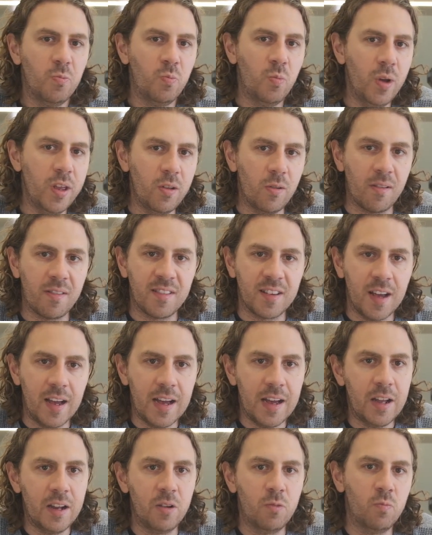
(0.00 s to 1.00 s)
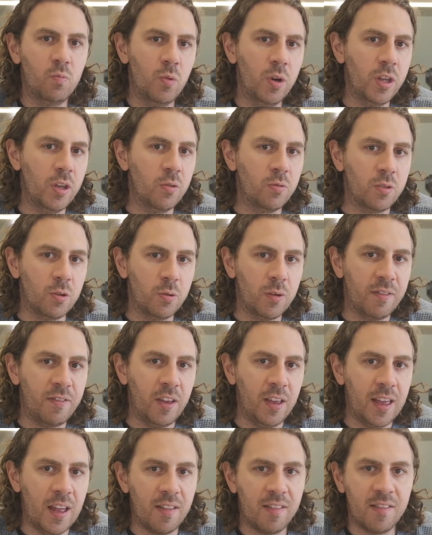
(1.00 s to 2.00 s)
where you'll start, what you'll do if
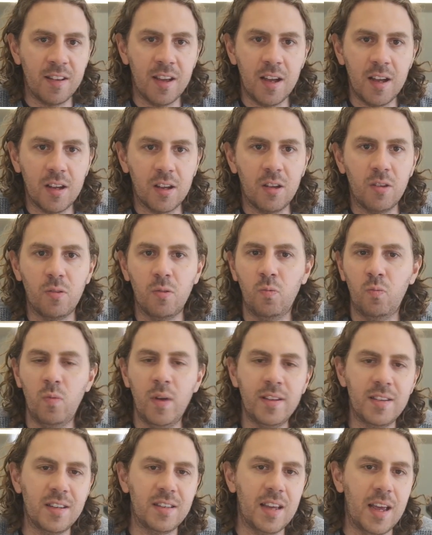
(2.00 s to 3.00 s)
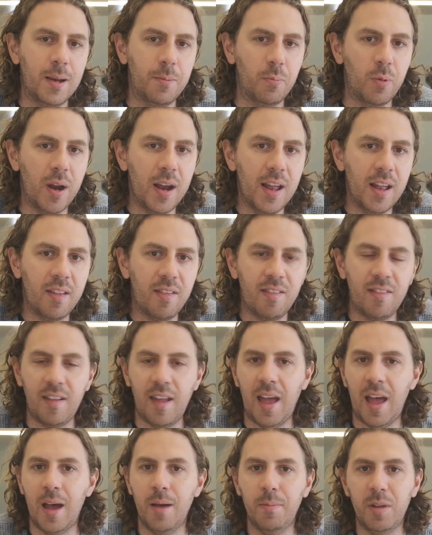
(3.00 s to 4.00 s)
you get stuck, when to take
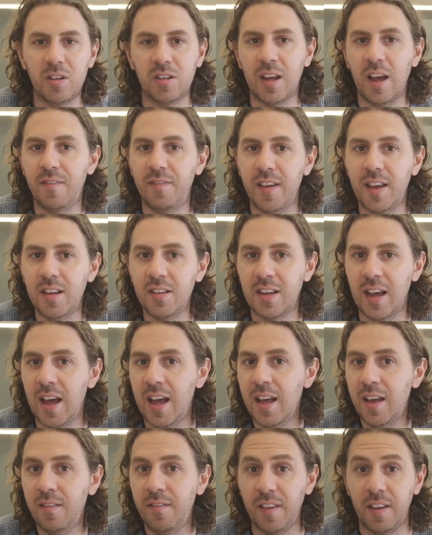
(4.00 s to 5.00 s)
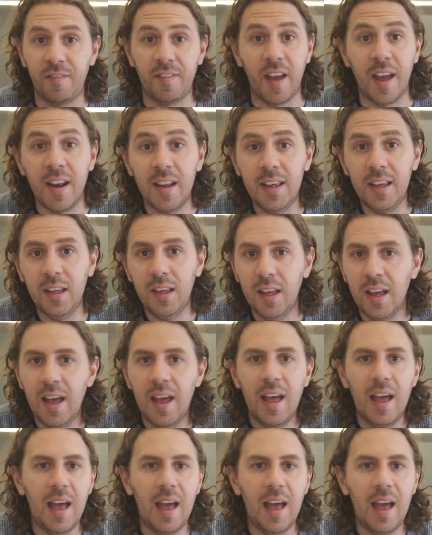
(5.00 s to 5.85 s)
breaks, how much caffeine to have, if any,